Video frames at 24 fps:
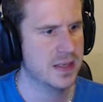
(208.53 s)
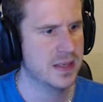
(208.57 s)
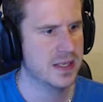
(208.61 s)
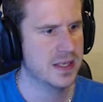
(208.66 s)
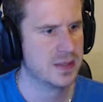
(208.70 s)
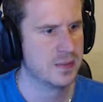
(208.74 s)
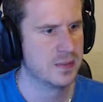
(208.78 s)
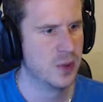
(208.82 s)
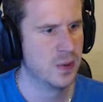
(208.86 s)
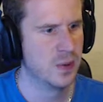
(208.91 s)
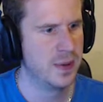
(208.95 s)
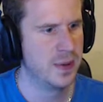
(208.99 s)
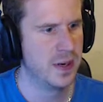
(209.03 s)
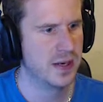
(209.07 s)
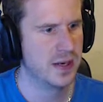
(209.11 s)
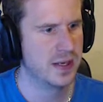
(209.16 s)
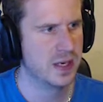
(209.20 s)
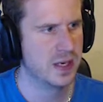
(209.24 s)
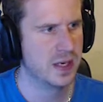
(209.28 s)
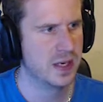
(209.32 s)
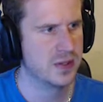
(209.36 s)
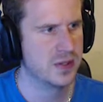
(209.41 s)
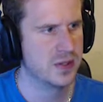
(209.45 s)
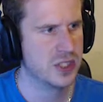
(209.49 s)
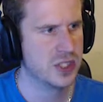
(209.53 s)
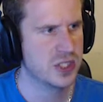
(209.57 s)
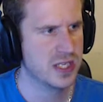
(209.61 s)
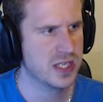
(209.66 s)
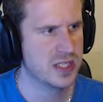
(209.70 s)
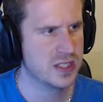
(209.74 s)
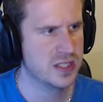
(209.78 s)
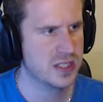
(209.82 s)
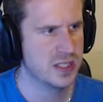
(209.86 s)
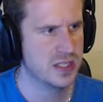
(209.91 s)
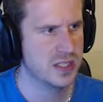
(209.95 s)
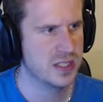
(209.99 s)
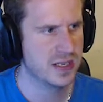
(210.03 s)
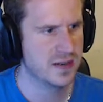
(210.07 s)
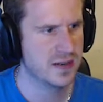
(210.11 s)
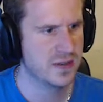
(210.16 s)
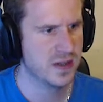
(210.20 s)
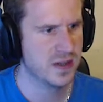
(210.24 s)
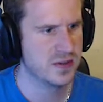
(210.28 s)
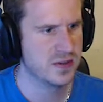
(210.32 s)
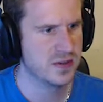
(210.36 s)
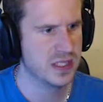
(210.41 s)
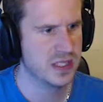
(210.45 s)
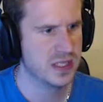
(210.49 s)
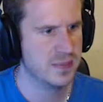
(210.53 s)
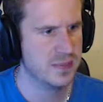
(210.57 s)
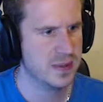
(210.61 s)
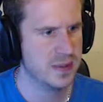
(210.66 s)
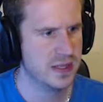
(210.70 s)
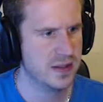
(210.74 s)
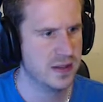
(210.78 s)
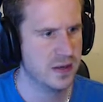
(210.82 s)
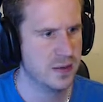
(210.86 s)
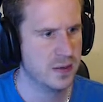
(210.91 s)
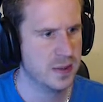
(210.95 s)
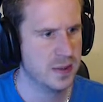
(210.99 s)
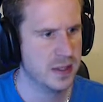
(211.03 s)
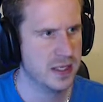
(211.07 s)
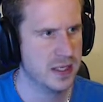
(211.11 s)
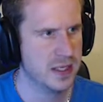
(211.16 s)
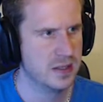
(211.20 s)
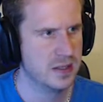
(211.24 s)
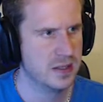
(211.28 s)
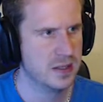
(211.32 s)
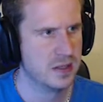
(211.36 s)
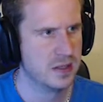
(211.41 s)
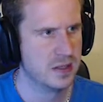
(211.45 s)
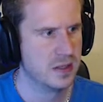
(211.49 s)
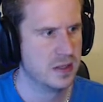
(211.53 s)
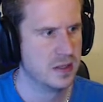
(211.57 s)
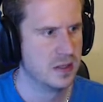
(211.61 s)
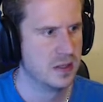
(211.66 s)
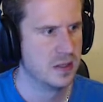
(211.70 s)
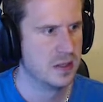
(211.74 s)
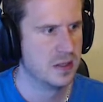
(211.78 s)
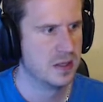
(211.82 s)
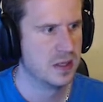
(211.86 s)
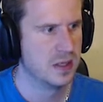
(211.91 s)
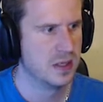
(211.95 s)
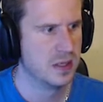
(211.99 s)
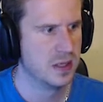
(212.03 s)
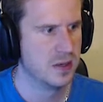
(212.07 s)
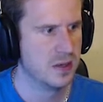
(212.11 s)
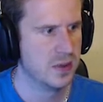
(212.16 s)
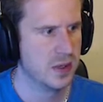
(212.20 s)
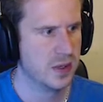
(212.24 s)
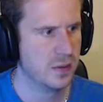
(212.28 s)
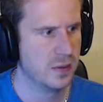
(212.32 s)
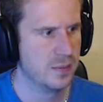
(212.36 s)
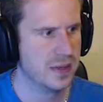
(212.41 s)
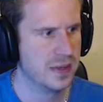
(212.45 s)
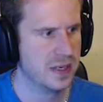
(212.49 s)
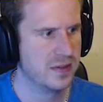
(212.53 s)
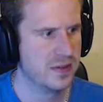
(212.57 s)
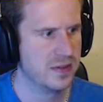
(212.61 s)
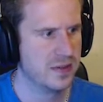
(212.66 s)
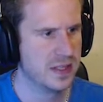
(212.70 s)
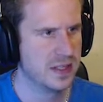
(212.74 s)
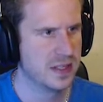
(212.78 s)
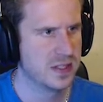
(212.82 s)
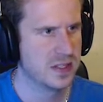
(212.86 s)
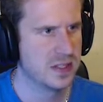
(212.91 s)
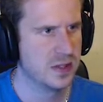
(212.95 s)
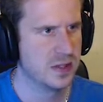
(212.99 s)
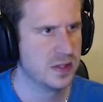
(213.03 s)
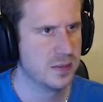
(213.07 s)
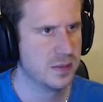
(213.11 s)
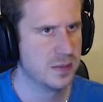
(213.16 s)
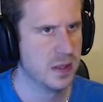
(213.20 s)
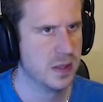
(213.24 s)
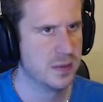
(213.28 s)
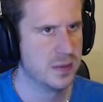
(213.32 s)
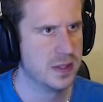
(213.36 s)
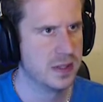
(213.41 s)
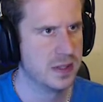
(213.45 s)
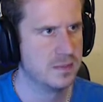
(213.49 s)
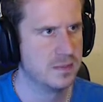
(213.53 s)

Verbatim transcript: There's some more pine cones, Chester. You can have those in a bit though, buddy. Um, we've got better things to do at the moment.